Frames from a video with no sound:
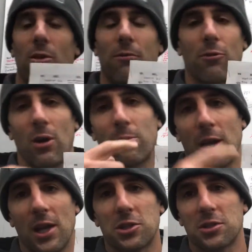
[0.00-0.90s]
the front
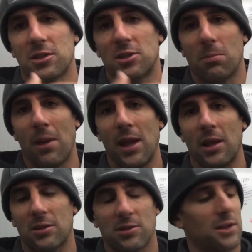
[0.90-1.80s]
page is the main
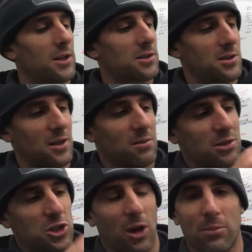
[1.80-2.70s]
exercises and then
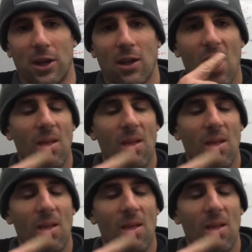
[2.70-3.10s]
jumping.